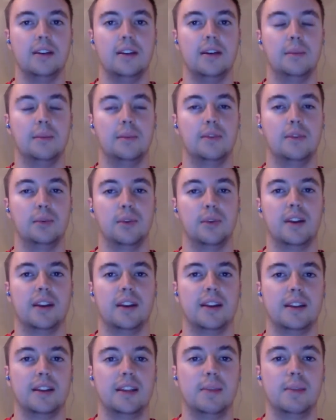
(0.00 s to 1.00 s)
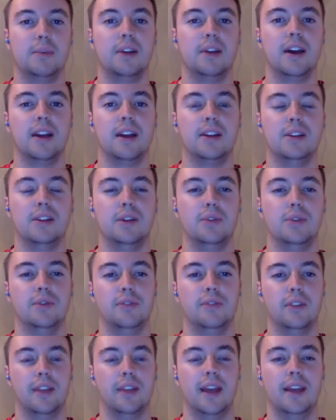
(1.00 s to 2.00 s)
So we'll kind of keep an eye on you
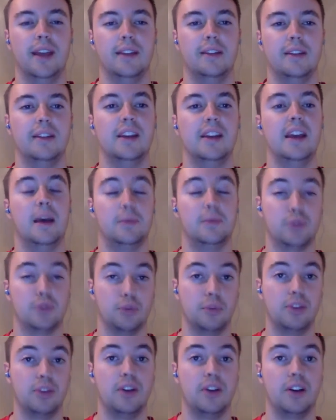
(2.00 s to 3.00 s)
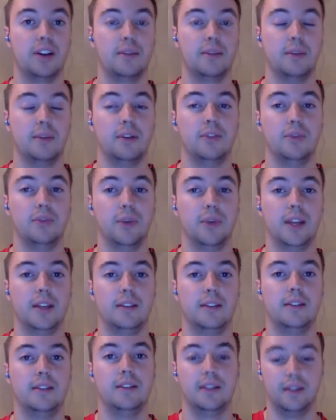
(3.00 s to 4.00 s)
for that, and I'm sure we'll be talking about
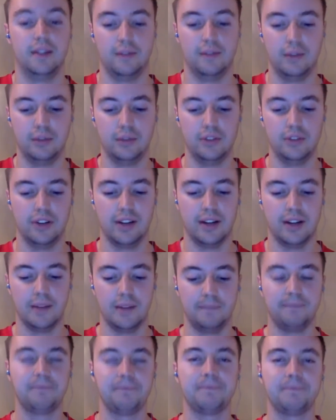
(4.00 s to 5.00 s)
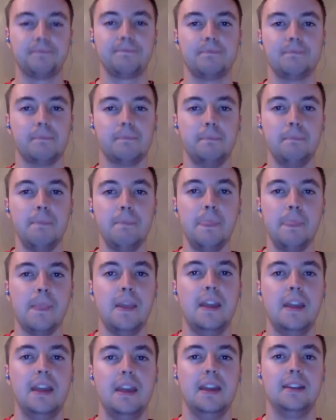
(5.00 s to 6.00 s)
Duane in the future here.
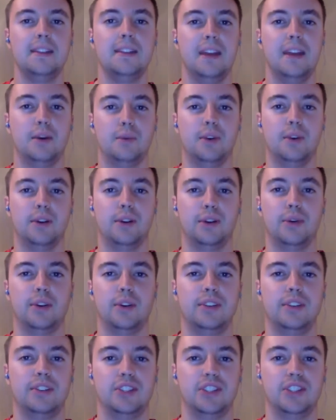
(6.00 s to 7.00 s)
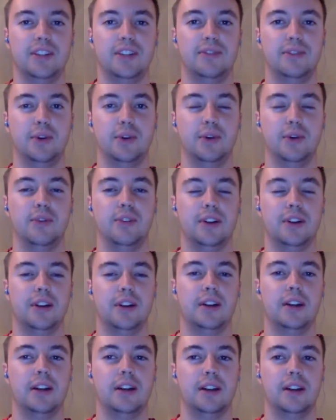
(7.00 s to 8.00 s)
Now we're going to shift
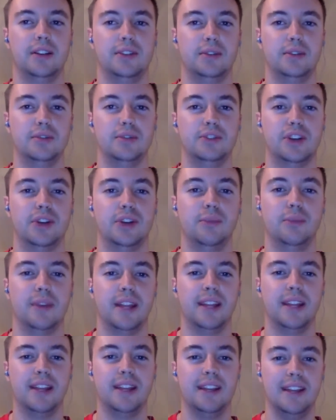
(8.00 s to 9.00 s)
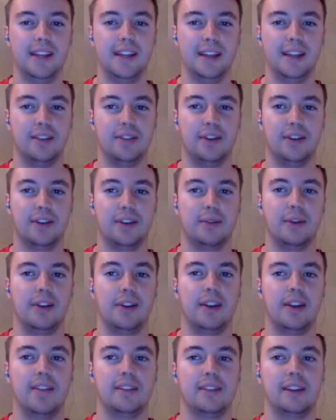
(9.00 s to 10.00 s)
over to Germany and talk about
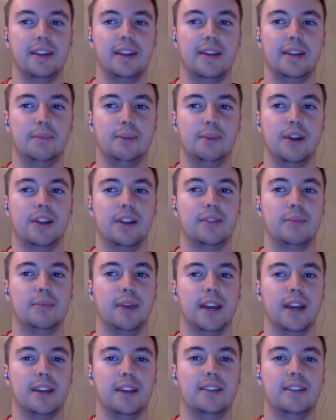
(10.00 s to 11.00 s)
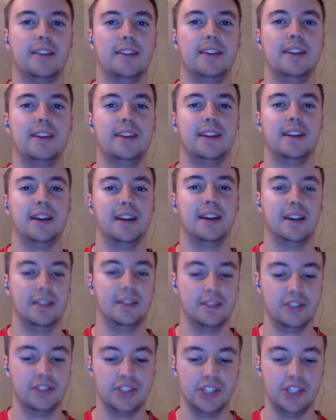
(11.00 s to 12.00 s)
an exciting prospect
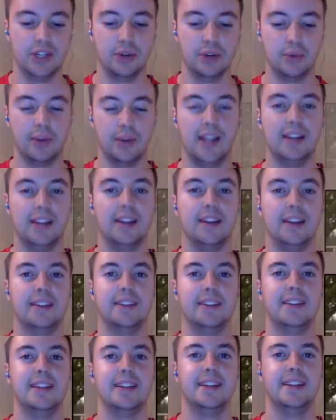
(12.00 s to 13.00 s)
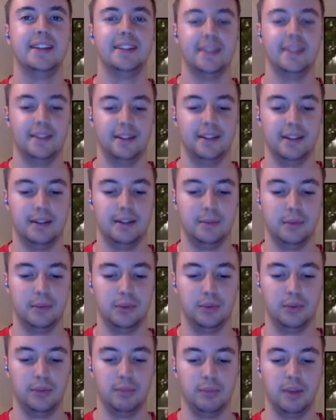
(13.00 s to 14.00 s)
Gio Reyna,
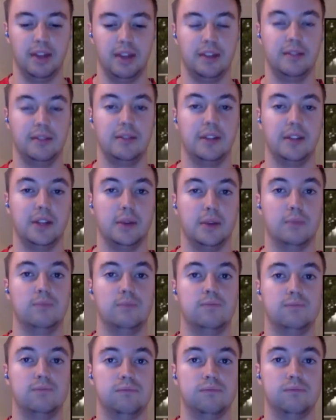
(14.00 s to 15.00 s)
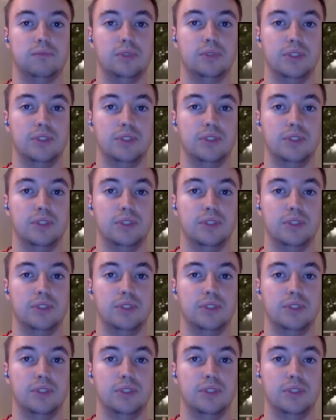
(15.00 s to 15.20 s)
who's been, you know, really